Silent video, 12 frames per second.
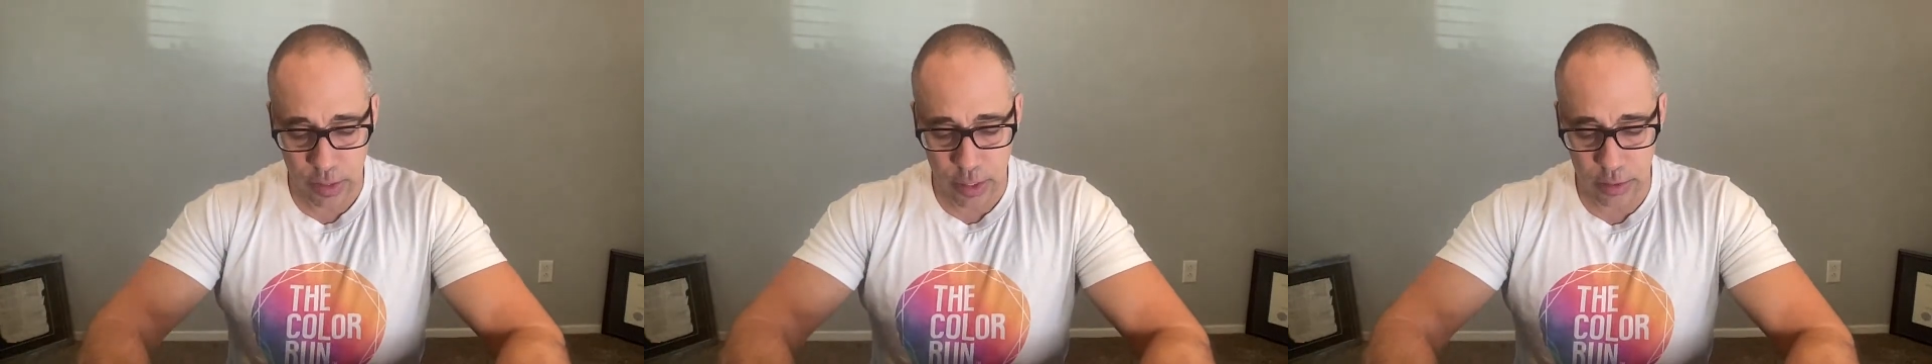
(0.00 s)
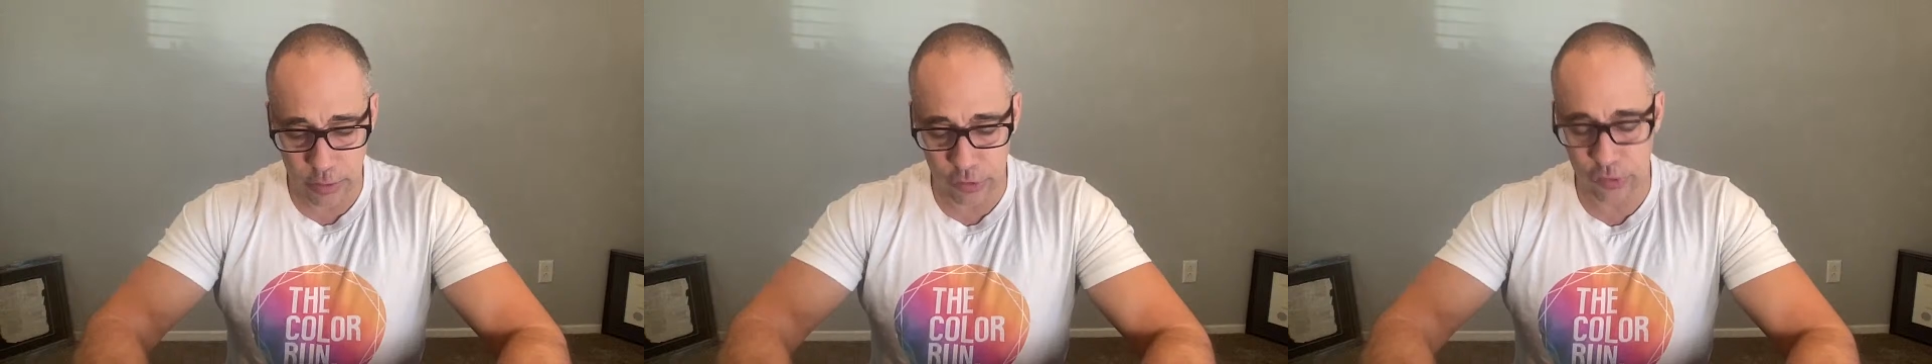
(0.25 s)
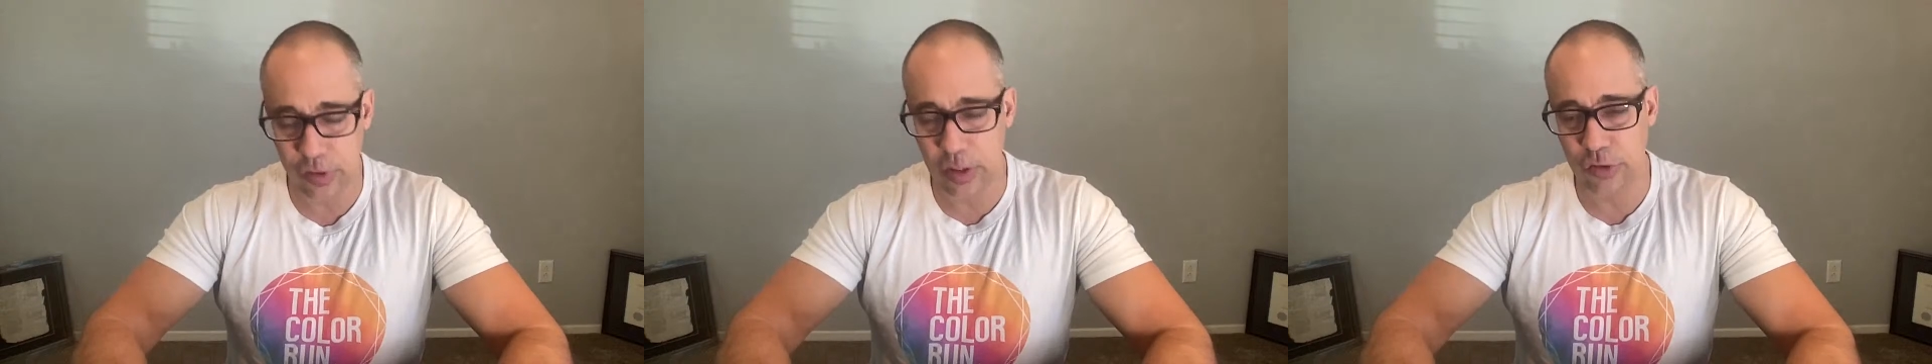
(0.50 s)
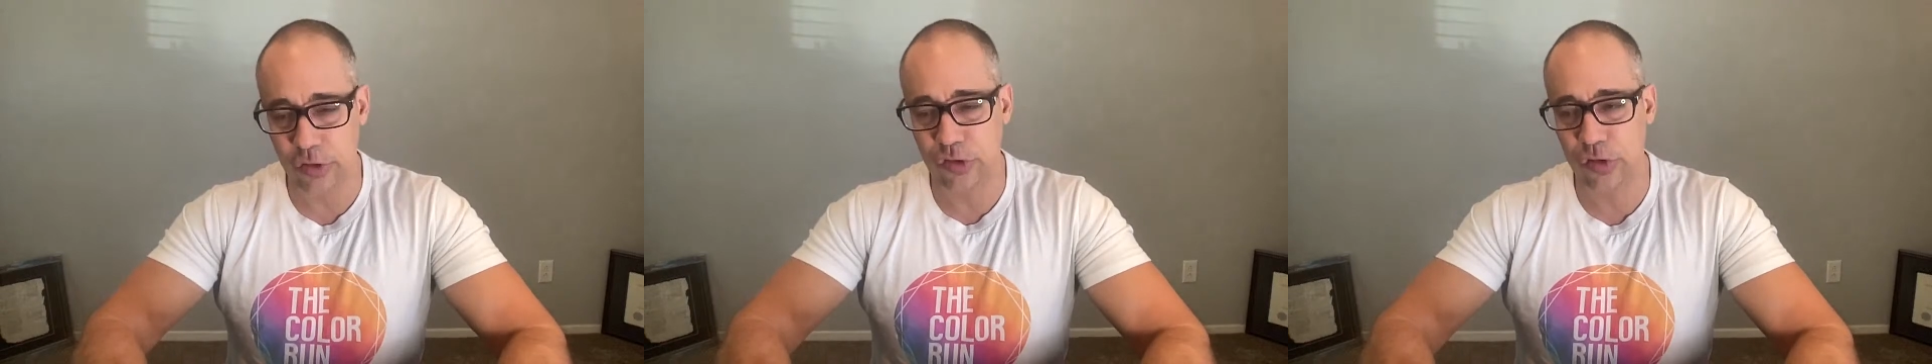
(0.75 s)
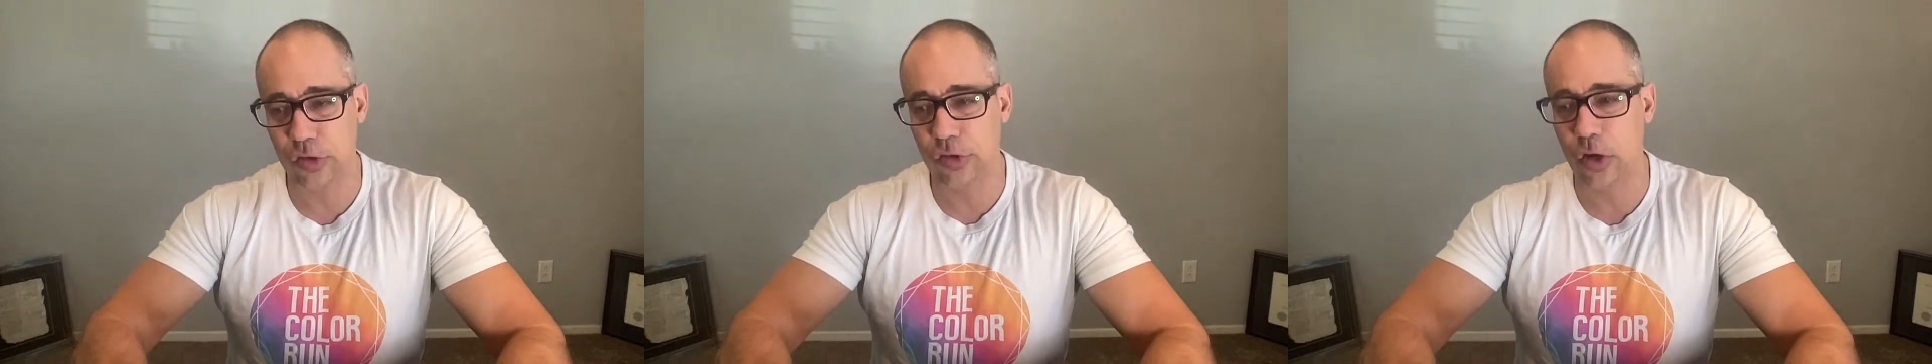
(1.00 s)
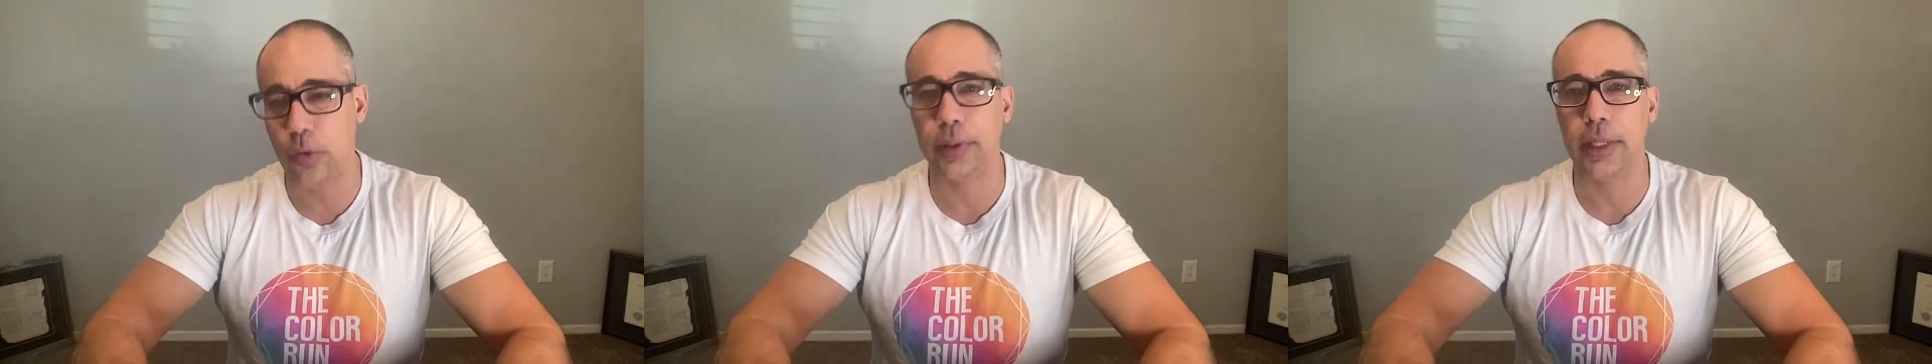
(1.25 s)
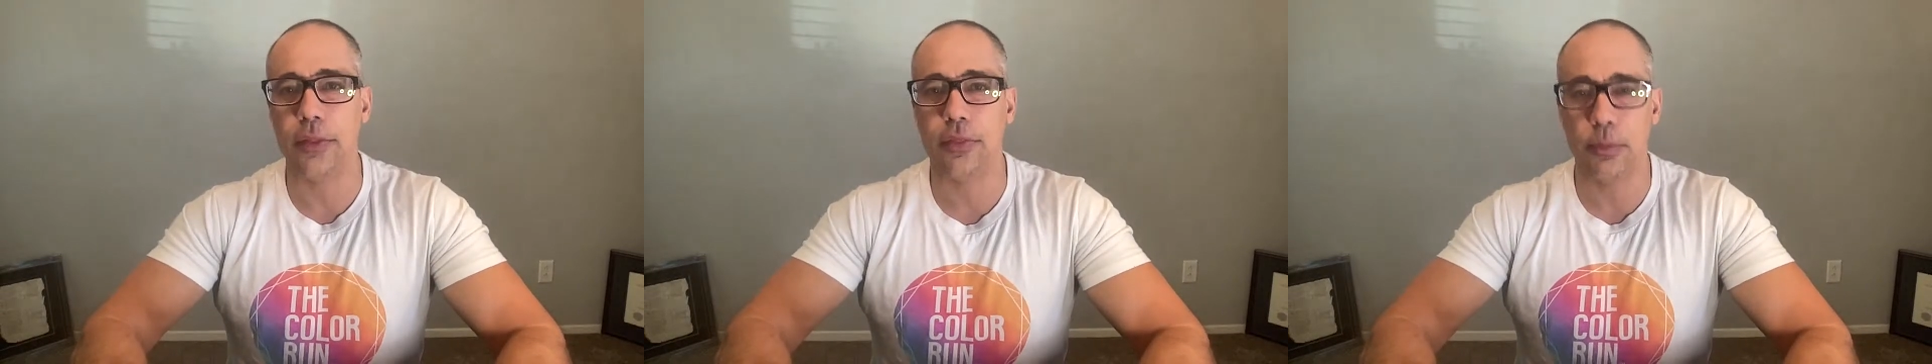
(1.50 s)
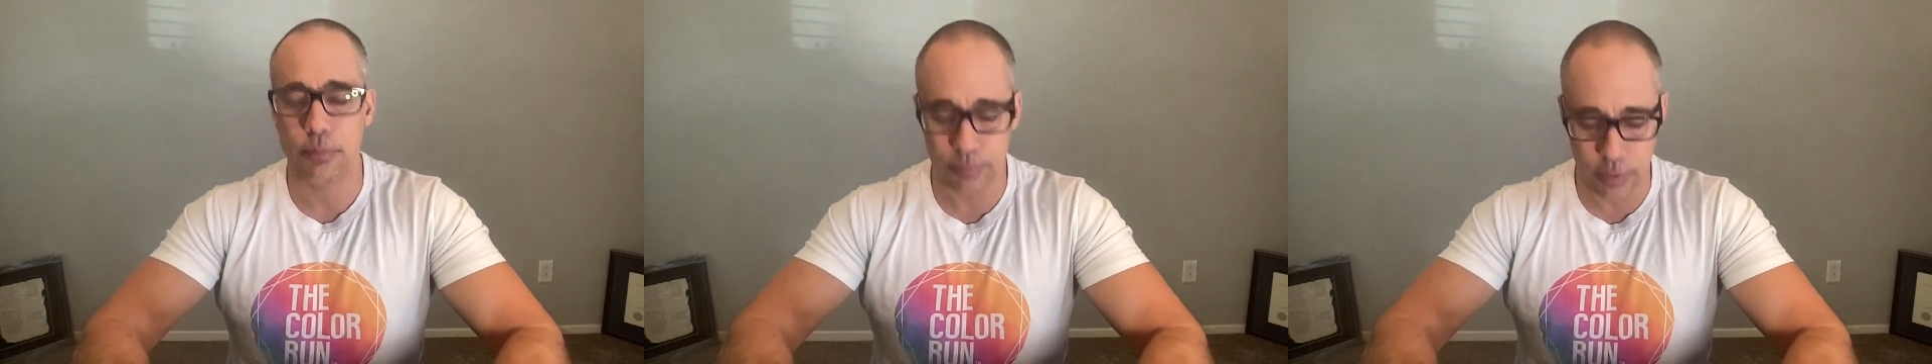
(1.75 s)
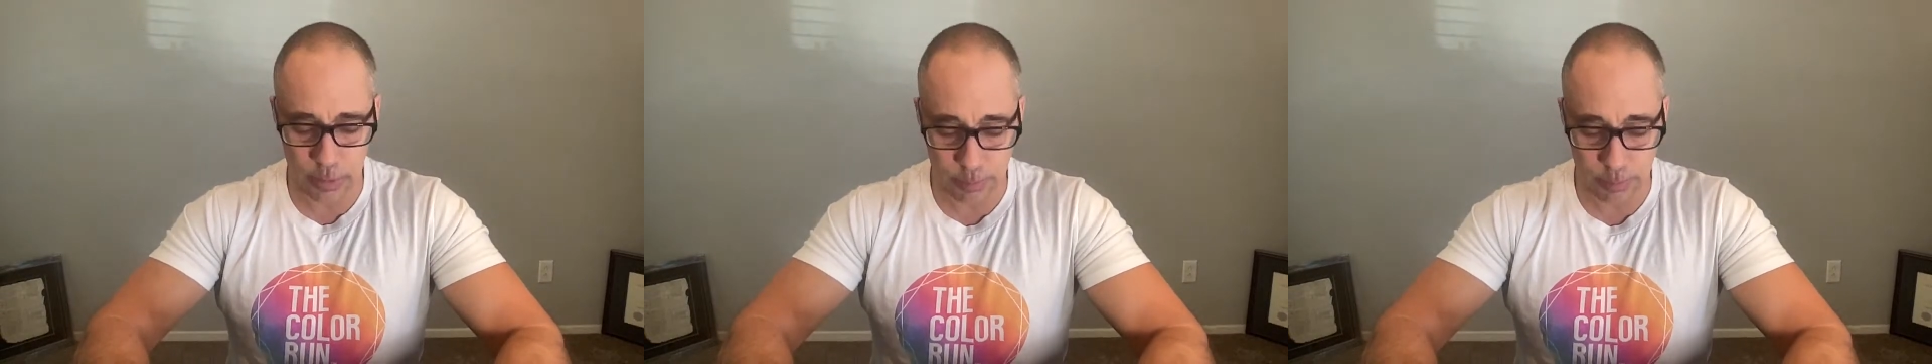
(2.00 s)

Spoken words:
and it's just showing that the